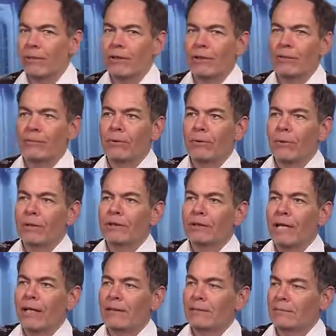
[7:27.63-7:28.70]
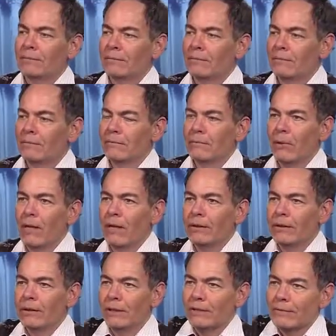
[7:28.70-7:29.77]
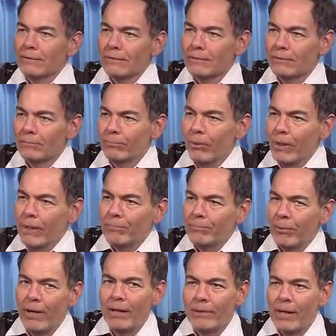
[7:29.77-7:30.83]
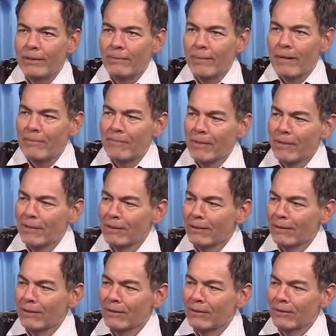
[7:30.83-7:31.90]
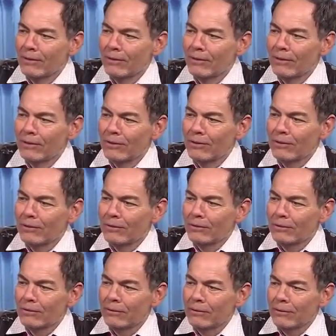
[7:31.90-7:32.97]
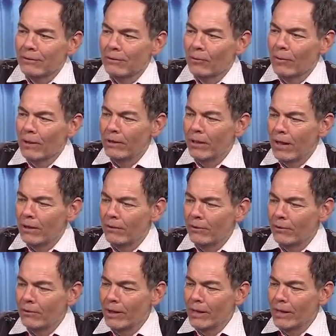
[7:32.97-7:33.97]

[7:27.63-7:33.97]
exactly. Where's that? Right. Um, Where is it? Well, point, you, are dealing, you're dealing with Central and Eastern Cuba. What color? The